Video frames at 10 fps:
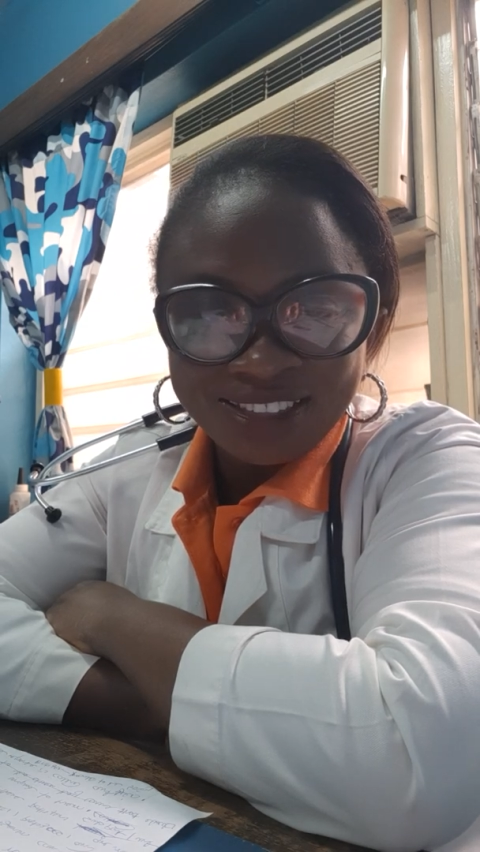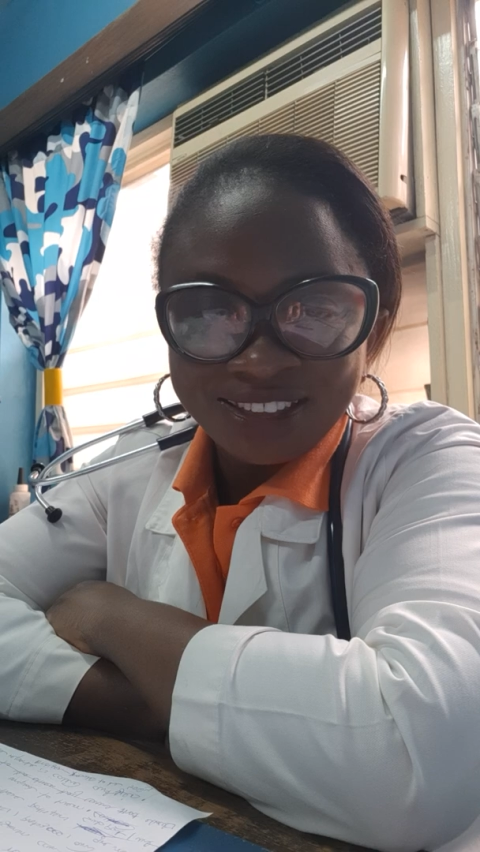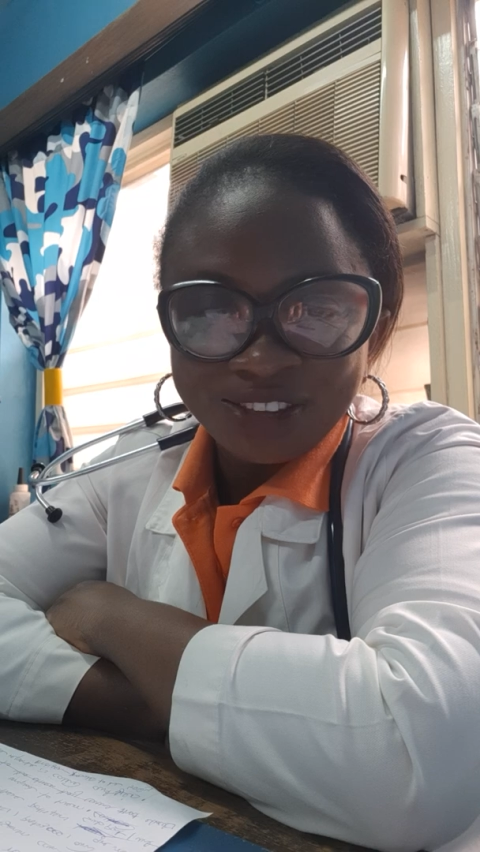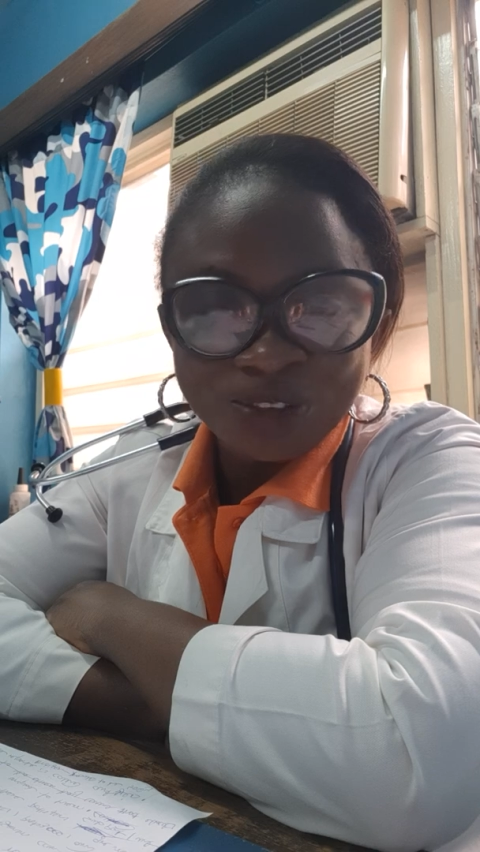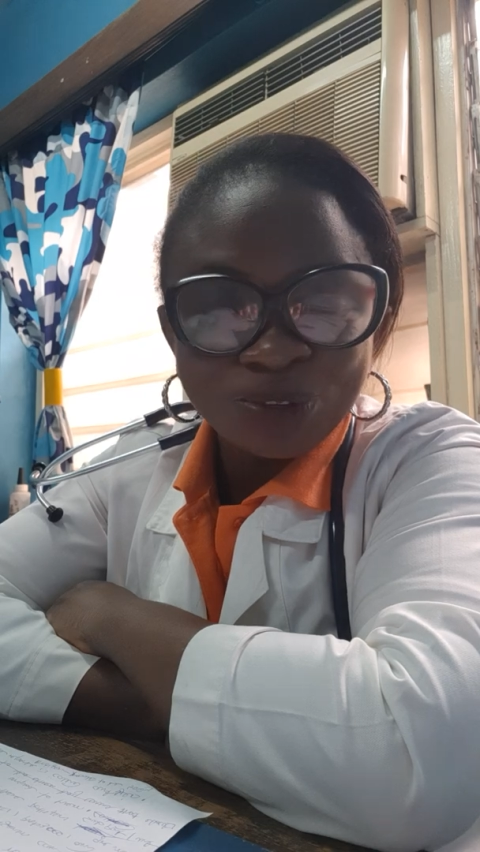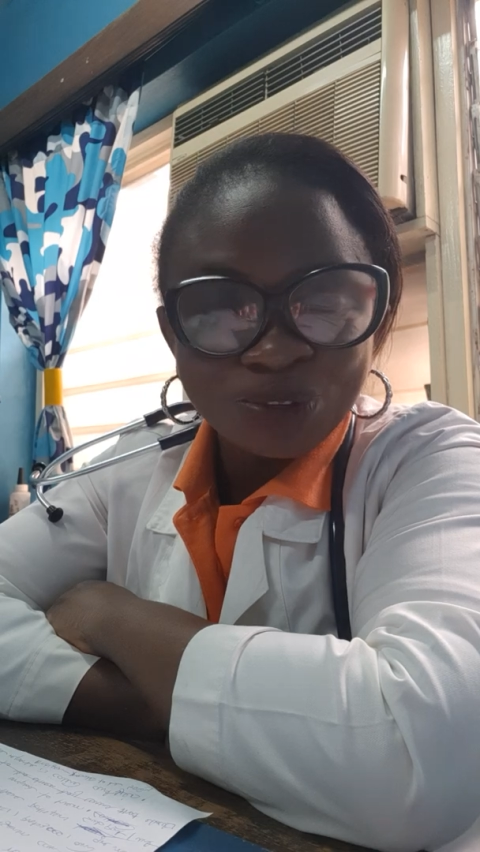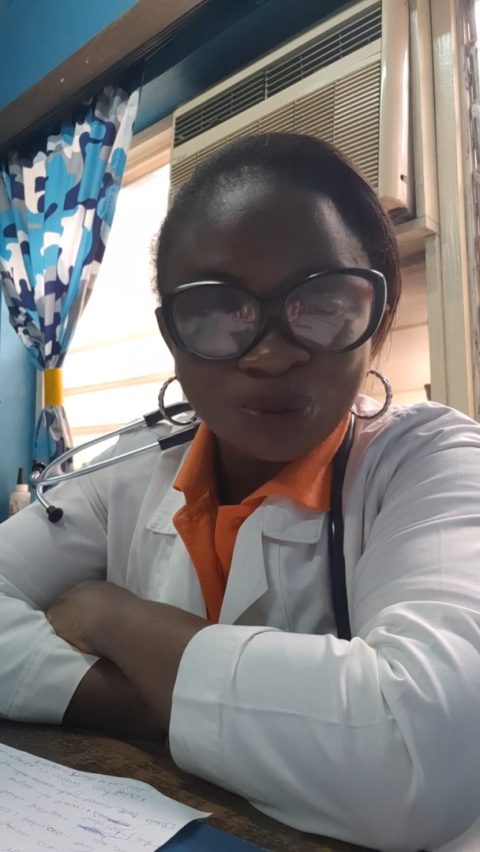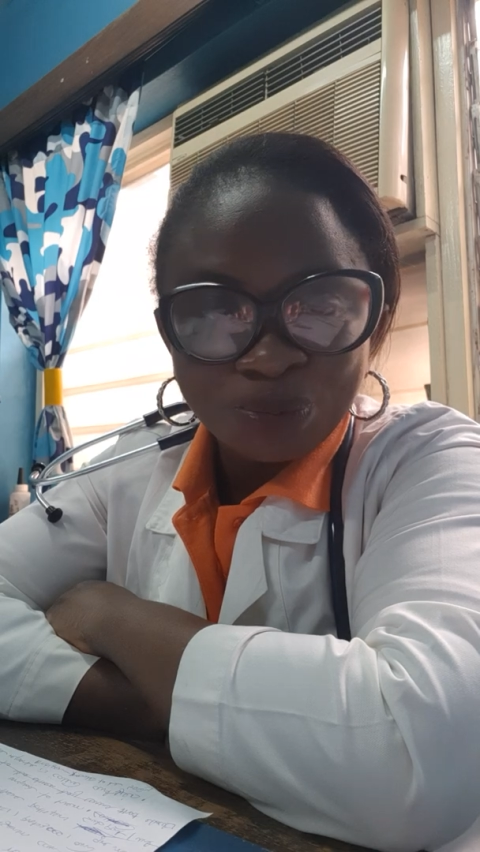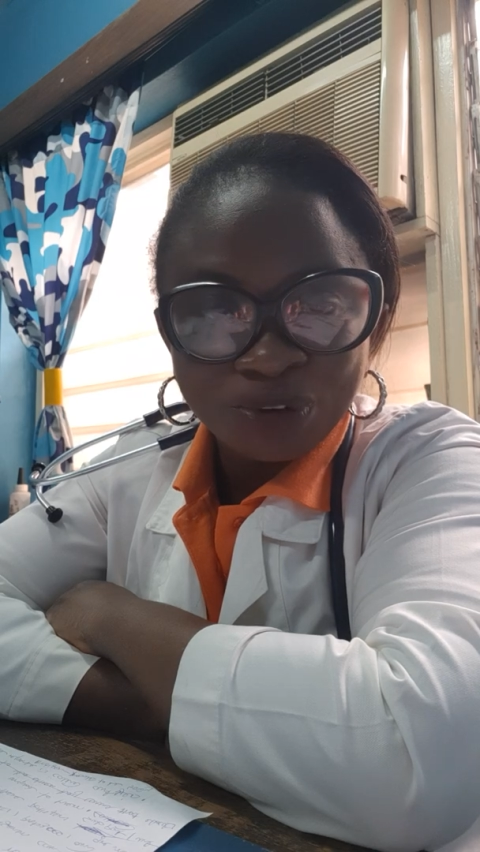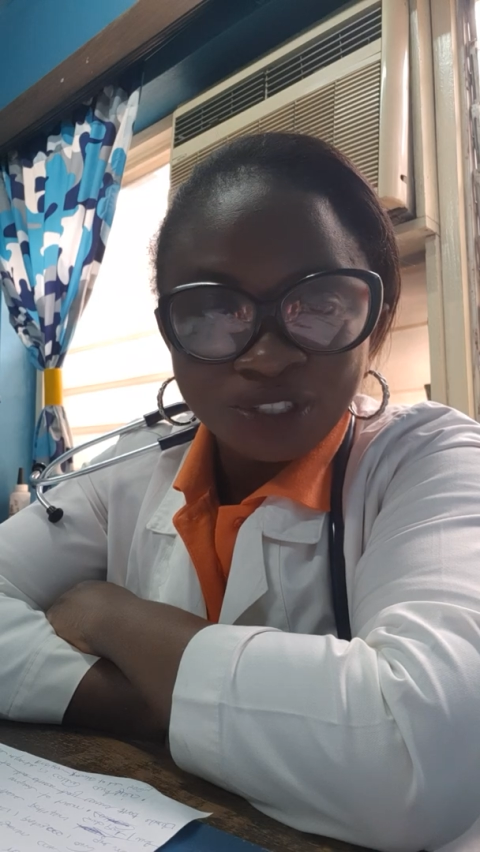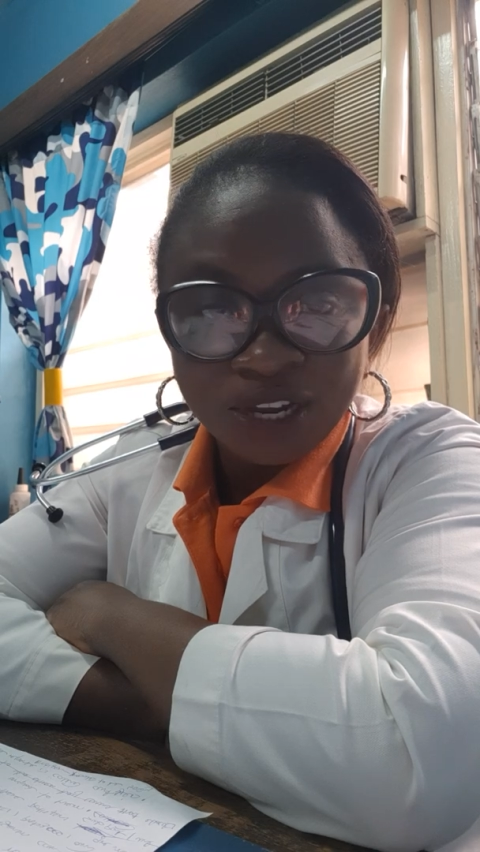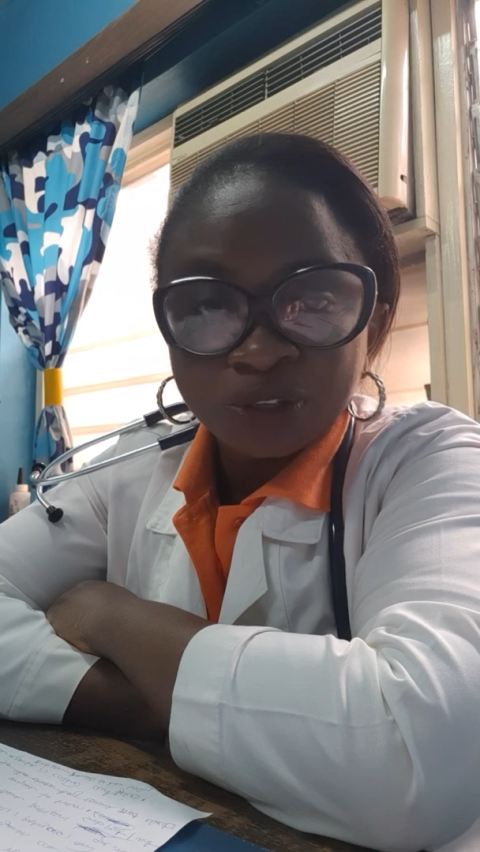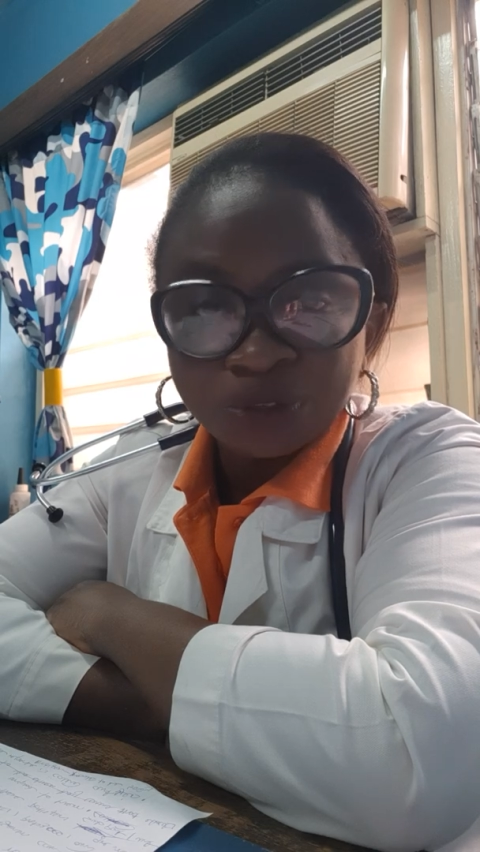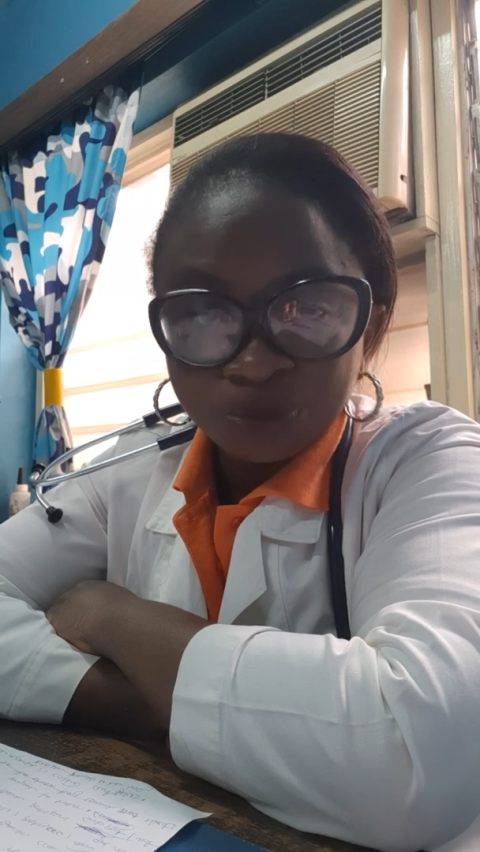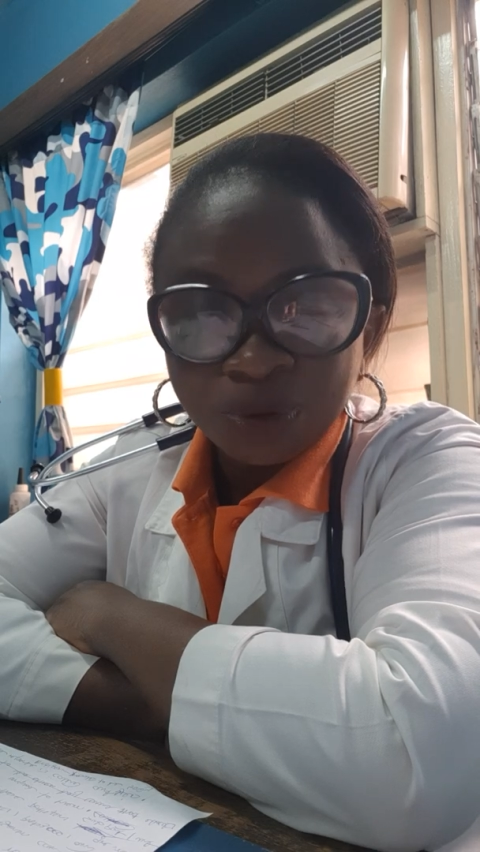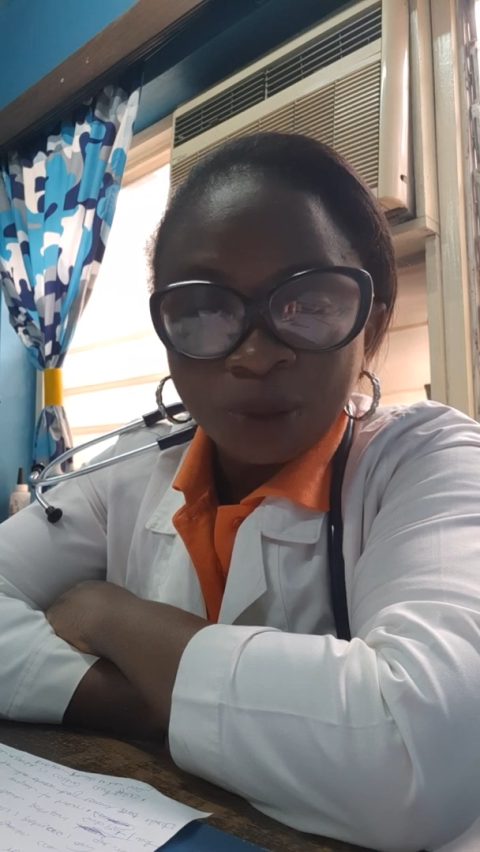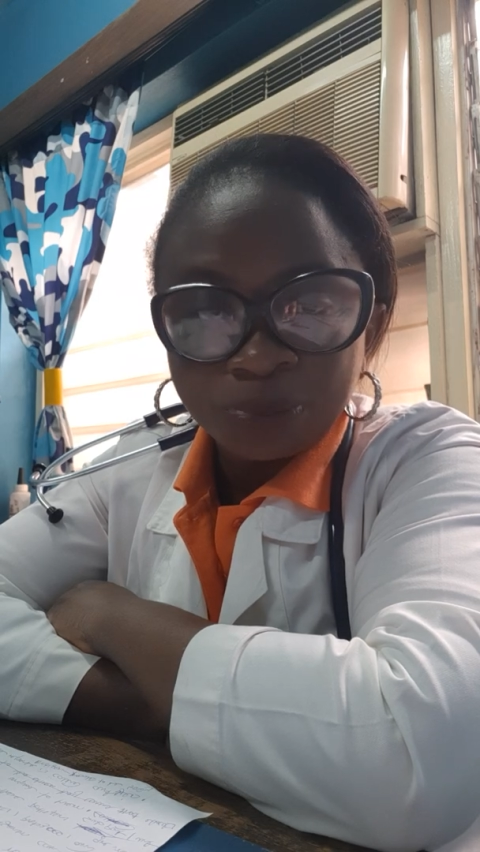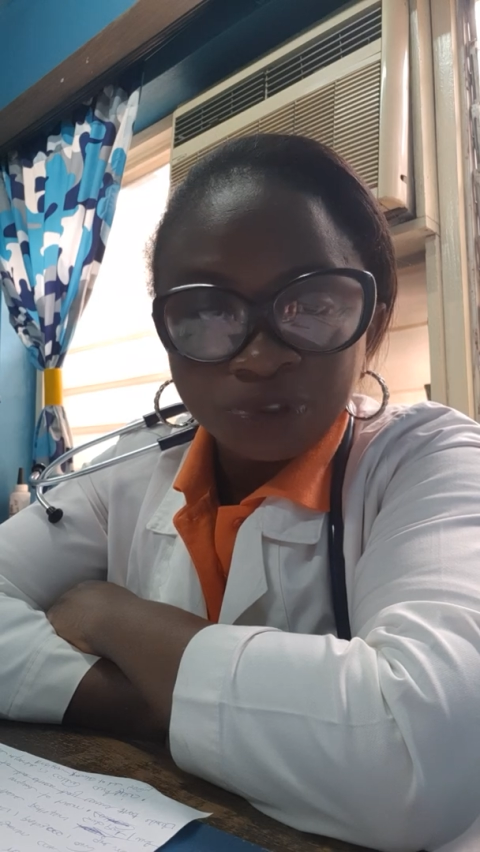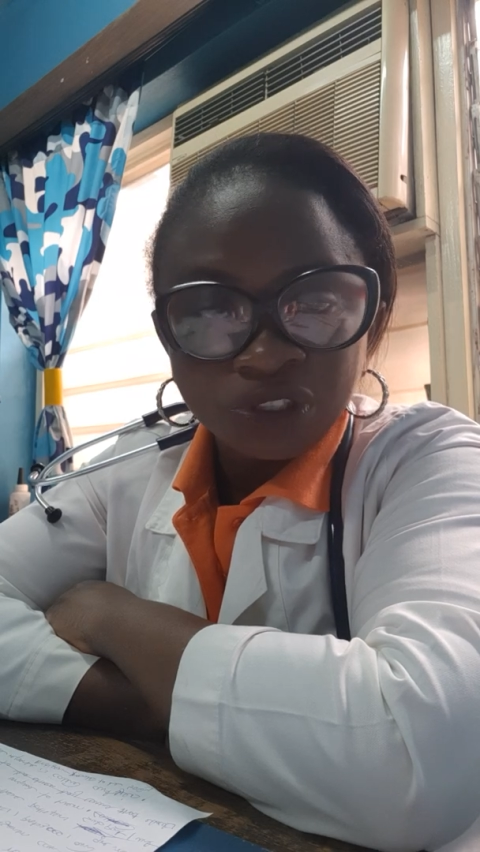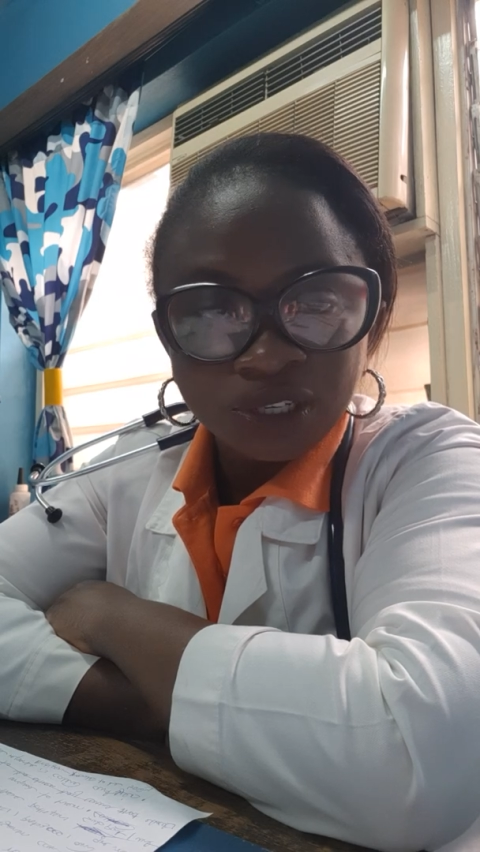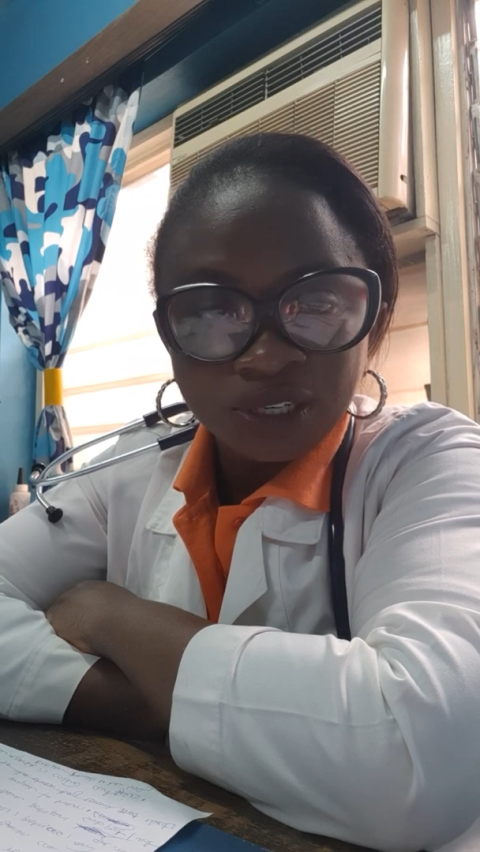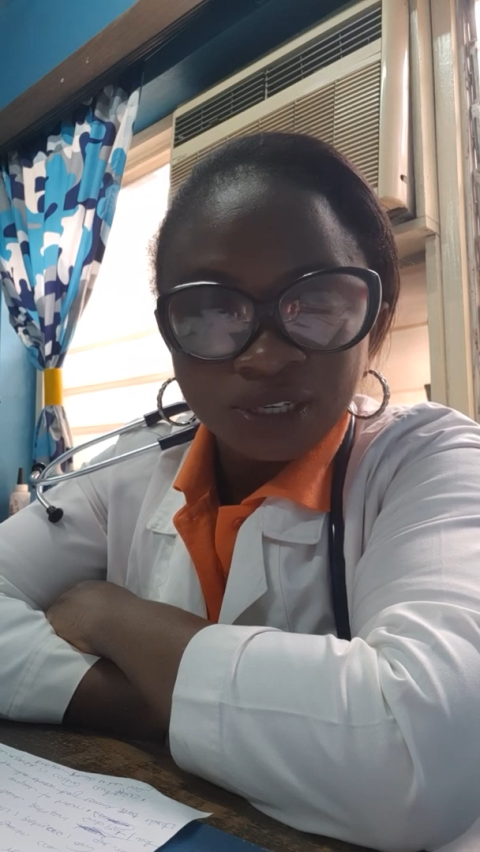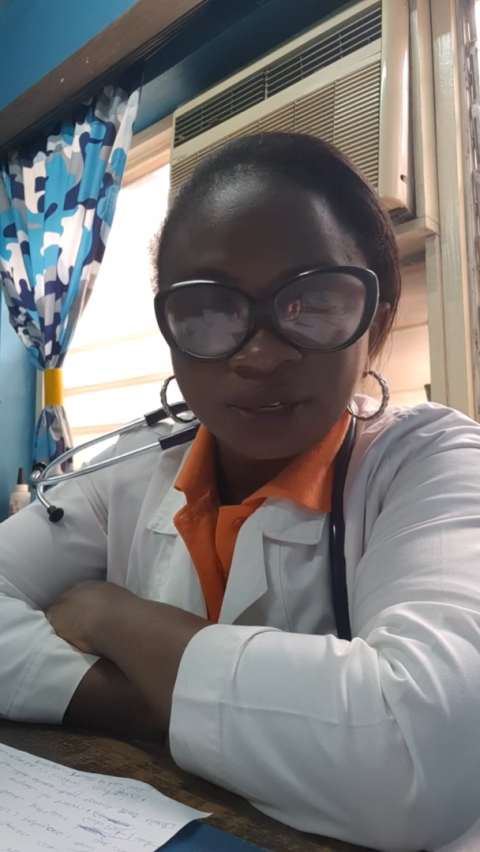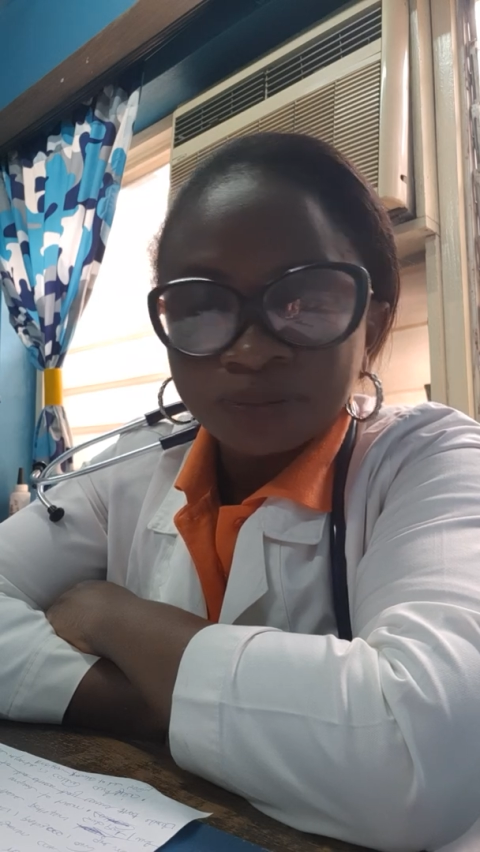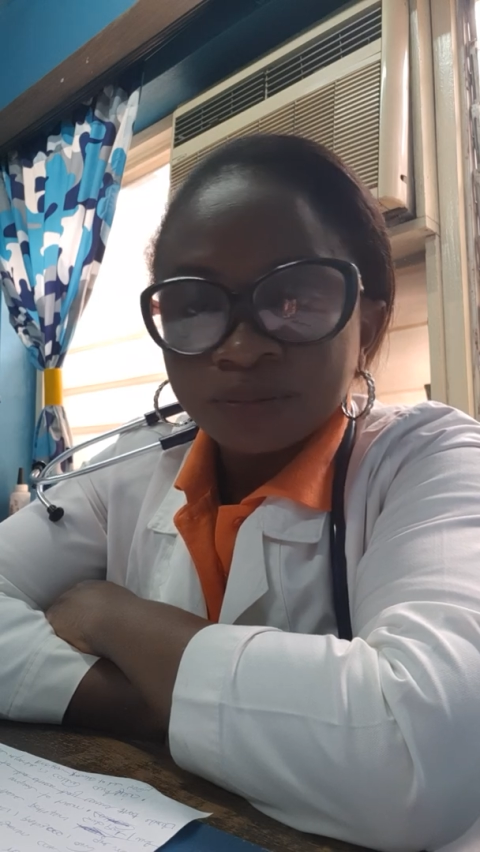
Thank you so much. I do appreciate it.